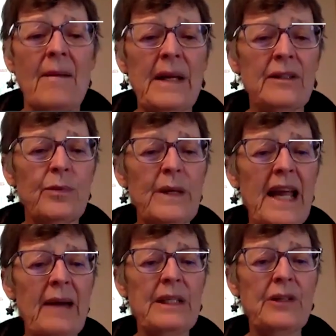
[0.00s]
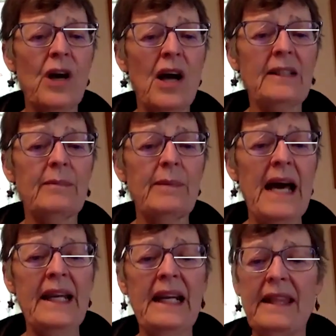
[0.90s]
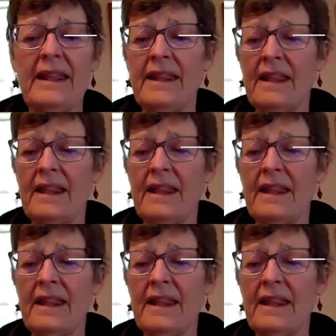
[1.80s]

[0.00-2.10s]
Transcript: Because we we talked about it. I